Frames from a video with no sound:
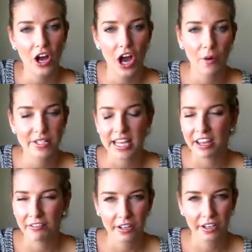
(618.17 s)
I was
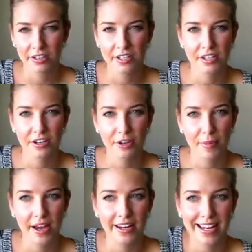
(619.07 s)
ever concerned
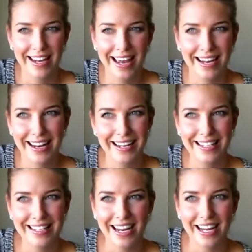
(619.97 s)
about at any
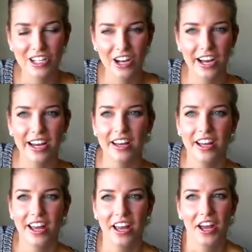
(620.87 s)
stage.
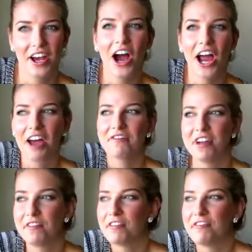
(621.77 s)
I have
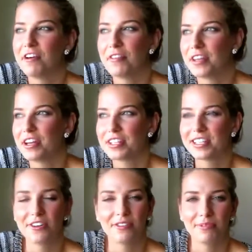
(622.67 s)
never felt that it's
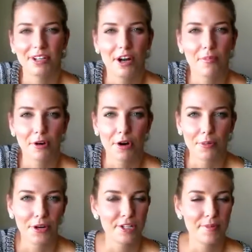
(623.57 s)
not,
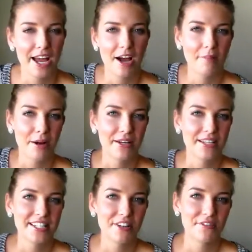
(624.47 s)
appropriate to be out by
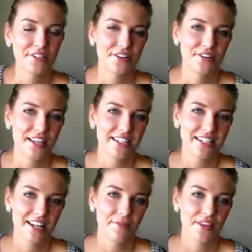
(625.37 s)
myself. So that's
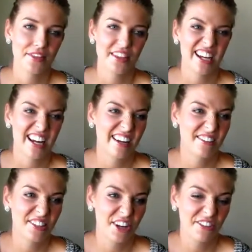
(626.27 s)
something that I
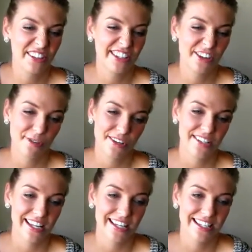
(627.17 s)
don't really know what
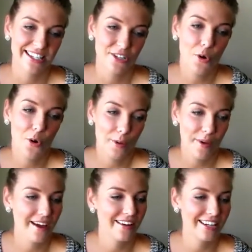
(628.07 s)
else I can talk
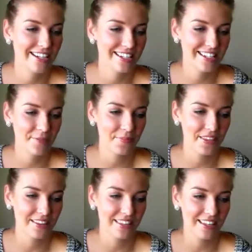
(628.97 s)
about. It's
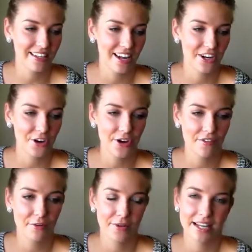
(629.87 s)
something that I know
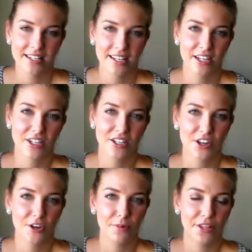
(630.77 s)
everyone has a
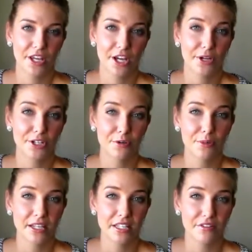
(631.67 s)
concern when they're going to a
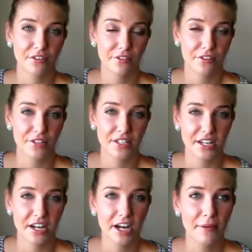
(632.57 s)
place for the first
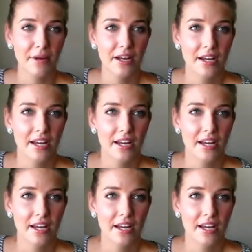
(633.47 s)
time.